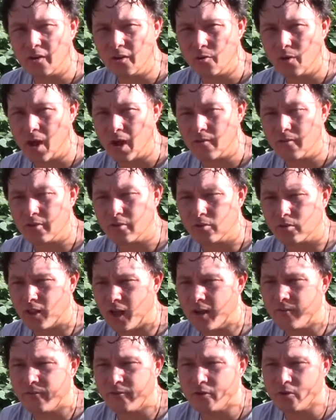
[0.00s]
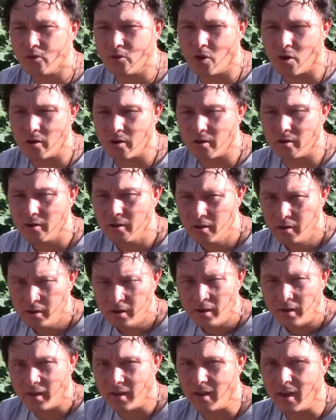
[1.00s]
you have in your life, in your garden,
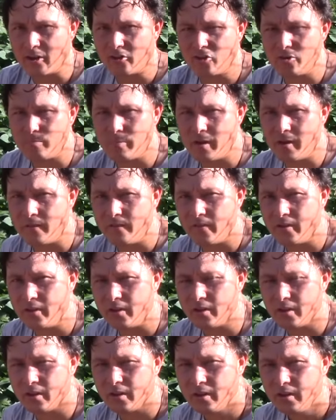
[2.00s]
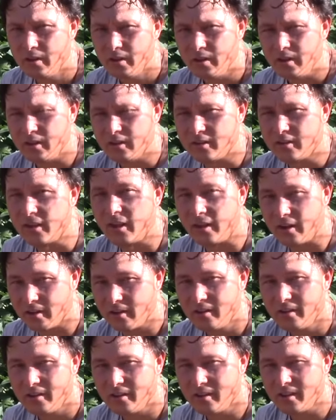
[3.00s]
can actually benefit you instead
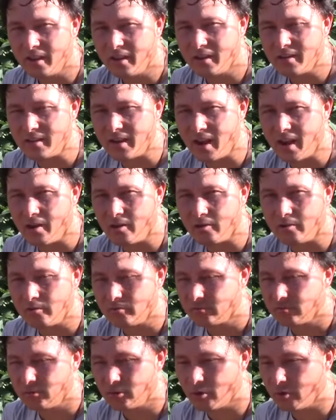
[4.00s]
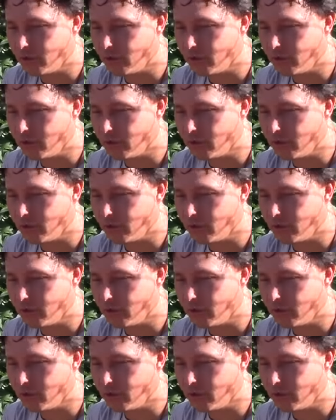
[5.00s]
of get you down. Or